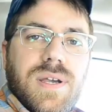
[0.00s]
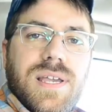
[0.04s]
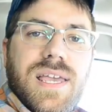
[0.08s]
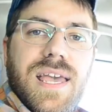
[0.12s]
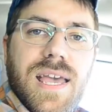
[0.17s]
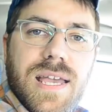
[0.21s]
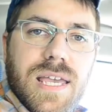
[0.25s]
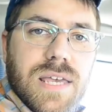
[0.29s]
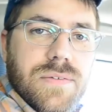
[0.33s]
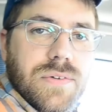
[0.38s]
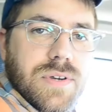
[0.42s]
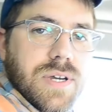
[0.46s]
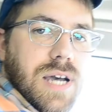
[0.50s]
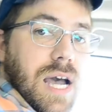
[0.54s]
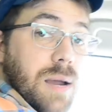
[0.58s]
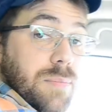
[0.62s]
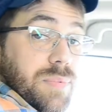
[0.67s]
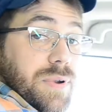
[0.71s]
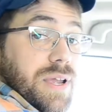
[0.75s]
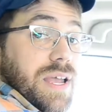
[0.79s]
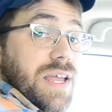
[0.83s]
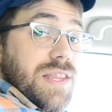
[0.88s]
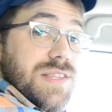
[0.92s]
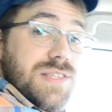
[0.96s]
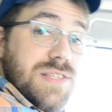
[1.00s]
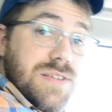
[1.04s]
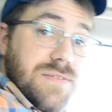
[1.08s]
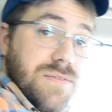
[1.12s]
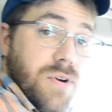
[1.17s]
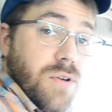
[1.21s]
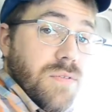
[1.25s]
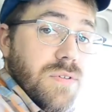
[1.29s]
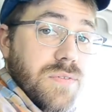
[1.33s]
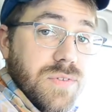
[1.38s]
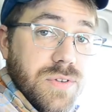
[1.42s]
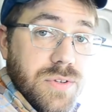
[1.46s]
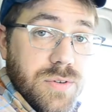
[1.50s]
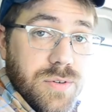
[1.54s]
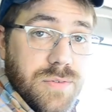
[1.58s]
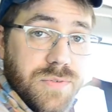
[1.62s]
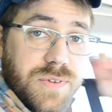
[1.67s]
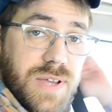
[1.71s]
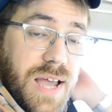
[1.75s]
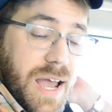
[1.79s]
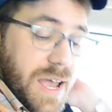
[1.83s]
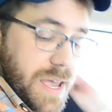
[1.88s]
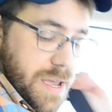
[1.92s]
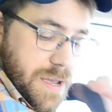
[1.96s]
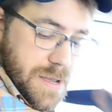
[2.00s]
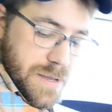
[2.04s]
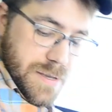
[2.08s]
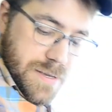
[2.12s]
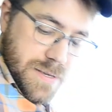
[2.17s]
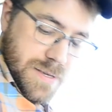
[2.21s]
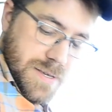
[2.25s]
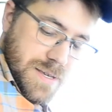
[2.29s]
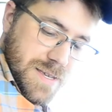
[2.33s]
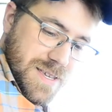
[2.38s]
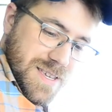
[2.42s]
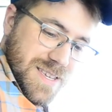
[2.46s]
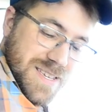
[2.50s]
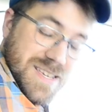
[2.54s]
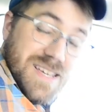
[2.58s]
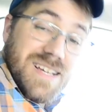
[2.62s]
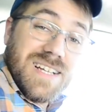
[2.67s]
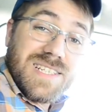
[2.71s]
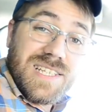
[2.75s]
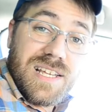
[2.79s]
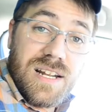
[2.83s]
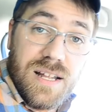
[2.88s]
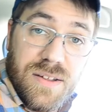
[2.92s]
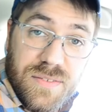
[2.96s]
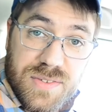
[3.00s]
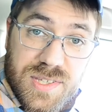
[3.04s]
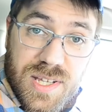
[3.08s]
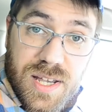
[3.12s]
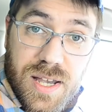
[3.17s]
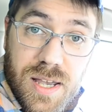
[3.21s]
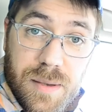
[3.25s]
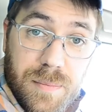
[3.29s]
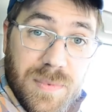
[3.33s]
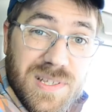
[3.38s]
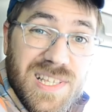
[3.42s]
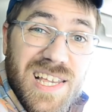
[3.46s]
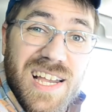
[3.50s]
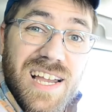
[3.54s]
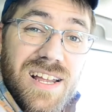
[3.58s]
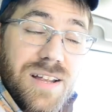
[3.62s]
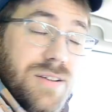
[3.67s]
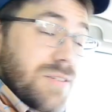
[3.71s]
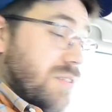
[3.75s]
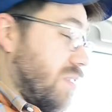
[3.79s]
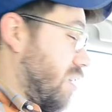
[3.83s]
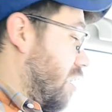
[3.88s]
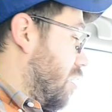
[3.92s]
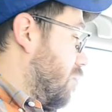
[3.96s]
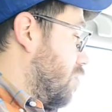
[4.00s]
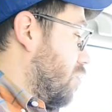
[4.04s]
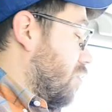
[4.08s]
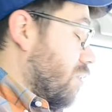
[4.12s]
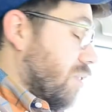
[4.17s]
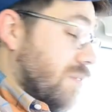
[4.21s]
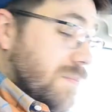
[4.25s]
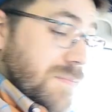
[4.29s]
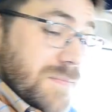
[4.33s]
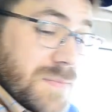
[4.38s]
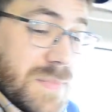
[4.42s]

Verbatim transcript: can't give a comprehensive overview of Gaia because I don't have time because I gotta go to the airport.